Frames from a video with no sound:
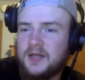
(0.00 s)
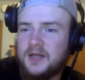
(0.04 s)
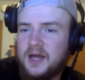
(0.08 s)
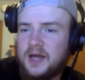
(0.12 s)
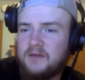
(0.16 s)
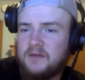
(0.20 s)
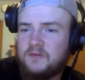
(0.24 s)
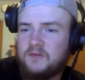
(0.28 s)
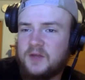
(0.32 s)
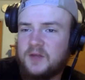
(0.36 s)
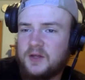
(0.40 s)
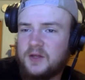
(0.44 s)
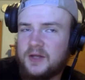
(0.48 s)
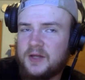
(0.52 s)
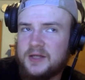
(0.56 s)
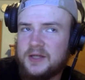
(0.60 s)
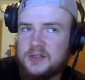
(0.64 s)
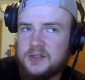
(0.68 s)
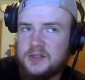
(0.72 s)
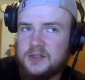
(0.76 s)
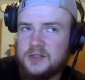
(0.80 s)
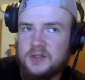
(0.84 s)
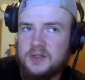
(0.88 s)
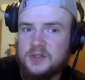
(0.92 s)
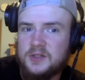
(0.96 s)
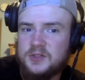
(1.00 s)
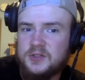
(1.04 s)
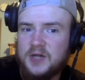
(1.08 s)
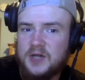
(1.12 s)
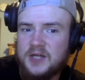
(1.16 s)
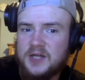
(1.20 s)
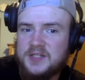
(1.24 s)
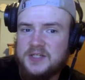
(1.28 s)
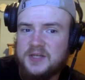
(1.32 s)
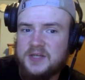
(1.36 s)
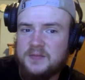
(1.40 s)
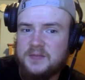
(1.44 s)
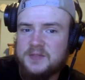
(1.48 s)
I feel like the
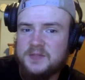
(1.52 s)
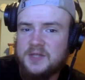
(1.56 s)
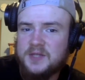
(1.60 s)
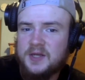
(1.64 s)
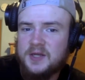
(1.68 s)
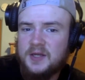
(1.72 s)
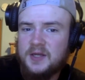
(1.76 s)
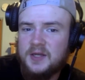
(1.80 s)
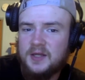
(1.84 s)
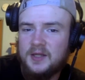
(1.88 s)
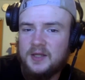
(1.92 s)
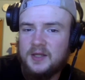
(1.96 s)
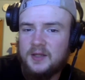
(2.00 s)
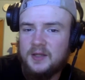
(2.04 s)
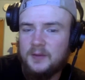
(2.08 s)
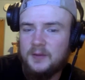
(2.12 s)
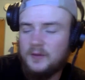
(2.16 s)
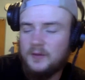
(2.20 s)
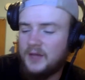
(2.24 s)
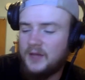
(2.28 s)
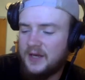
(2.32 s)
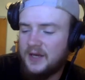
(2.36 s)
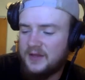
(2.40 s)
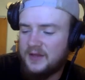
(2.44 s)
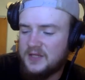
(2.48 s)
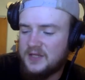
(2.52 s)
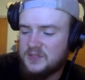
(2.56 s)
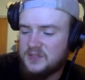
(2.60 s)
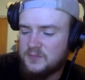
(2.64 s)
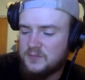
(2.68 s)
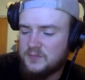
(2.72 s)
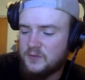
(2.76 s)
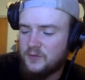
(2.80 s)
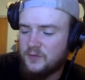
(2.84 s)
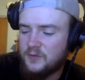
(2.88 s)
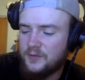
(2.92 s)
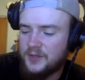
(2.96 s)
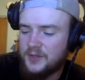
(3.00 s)
triceps, a lot of these
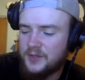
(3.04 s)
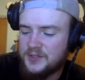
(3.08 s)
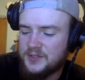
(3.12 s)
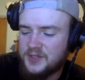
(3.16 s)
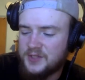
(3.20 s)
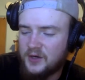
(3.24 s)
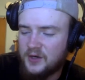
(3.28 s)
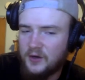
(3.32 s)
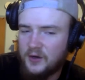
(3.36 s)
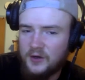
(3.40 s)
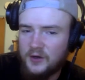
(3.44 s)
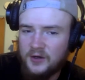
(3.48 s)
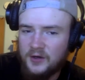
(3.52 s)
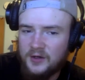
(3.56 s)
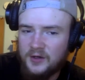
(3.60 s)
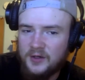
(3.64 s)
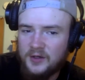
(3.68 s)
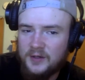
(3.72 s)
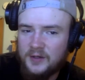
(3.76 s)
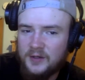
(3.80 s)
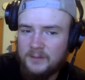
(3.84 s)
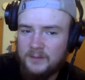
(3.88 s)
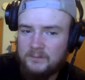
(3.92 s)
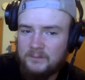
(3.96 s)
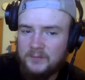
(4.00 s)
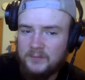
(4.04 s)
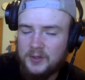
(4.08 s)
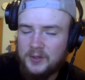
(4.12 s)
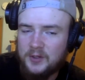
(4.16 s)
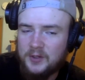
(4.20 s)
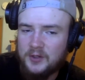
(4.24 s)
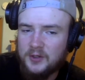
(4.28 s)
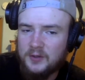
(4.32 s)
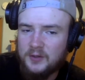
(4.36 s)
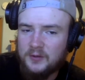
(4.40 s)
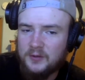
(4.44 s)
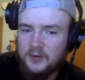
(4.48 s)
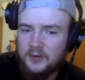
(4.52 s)
movements are
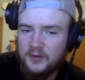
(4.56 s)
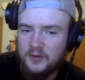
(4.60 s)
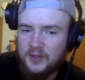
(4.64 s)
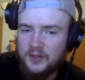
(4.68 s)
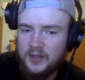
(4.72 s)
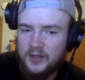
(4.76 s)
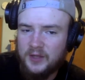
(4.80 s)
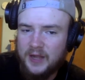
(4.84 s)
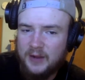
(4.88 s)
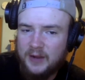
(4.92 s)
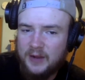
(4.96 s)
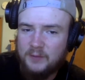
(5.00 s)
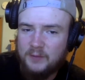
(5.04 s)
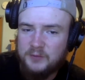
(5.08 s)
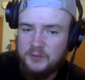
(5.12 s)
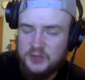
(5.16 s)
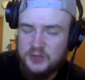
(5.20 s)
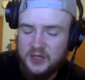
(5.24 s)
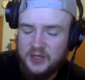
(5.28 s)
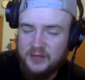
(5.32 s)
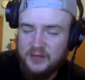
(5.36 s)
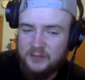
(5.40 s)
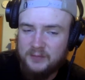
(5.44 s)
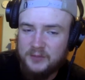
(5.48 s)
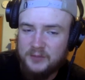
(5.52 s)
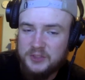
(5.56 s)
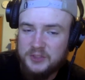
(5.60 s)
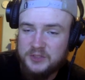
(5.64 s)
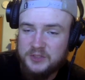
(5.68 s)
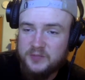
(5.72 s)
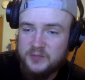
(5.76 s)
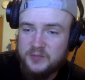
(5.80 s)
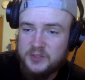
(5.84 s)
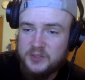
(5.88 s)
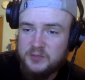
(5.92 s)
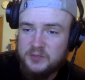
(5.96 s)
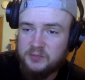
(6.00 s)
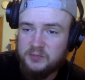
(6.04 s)
you're trying to push as
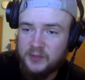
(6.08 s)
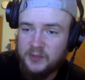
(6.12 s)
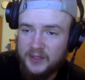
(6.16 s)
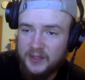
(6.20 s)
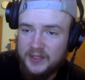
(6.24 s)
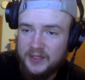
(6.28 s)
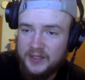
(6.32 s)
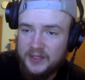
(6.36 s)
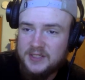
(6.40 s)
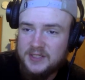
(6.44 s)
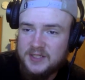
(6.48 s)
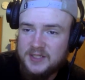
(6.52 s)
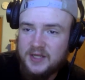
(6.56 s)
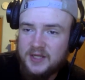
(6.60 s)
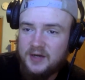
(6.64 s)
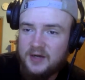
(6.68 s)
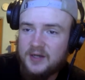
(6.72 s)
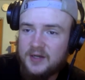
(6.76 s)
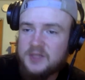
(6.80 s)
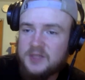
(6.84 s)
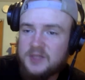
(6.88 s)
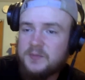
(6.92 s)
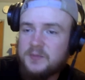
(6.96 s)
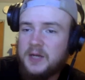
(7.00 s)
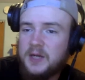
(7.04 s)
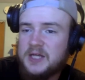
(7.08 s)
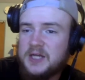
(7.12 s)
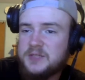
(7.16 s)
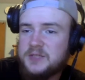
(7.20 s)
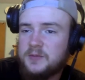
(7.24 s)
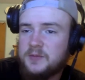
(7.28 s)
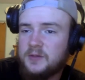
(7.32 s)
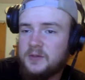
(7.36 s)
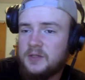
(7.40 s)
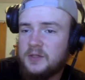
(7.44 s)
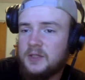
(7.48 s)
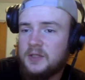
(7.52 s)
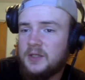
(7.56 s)
much blood into the area as
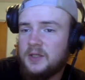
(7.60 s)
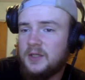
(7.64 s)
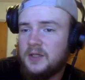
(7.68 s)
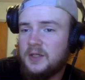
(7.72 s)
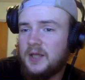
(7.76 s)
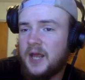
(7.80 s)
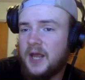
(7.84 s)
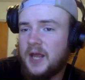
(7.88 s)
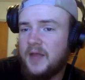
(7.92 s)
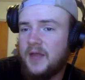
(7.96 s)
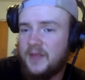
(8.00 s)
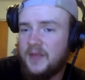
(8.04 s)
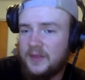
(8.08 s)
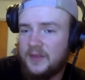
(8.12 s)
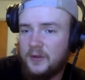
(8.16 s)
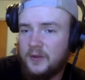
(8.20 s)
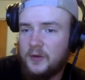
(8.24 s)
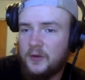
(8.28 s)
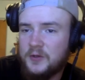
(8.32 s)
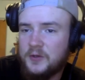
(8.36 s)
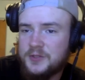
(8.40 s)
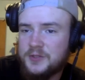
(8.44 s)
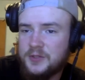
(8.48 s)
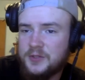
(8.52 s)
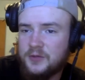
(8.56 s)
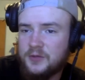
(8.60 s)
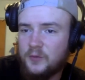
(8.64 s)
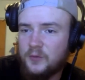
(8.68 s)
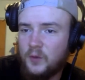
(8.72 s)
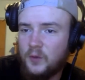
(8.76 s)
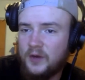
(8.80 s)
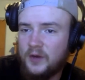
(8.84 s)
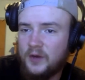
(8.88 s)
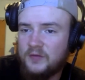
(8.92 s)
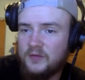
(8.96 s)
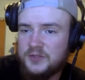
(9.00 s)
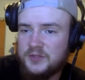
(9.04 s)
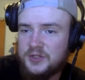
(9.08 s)
possible, and then you also
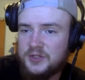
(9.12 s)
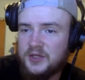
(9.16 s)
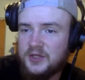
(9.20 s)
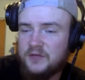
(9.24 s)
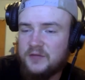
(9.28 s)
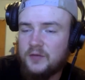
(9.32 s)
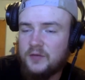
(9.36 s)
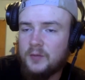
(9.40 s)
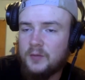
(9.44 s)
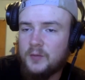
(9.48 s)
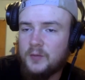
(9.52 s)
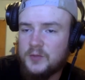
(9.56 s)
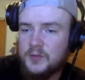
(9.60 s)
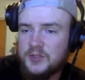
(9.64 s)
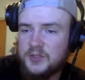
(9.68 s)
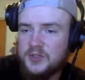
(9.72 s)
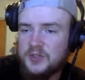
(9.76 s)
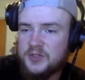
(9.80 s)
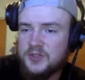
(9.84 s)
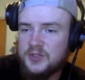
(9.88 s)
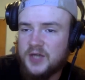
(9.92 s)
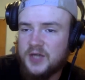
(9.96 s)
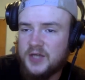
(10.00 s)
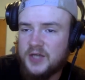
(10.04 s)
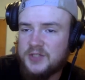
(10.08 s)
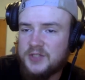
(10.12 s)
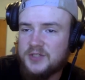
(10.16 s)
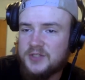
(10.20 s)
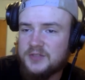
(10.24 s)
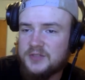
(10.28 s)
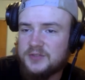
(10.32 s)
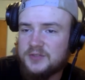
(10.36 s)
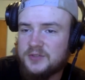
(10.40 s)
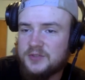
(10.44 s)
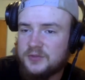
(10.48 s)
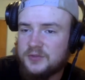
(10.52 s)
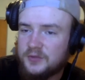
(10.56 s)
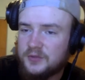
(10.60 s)
whatever's going to give you the most contraction
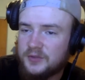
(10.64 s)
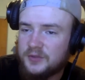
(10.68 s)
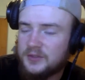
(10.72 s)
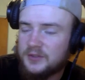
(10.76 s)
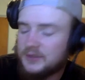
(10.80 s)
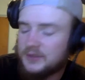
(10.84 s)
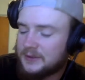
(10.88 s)
to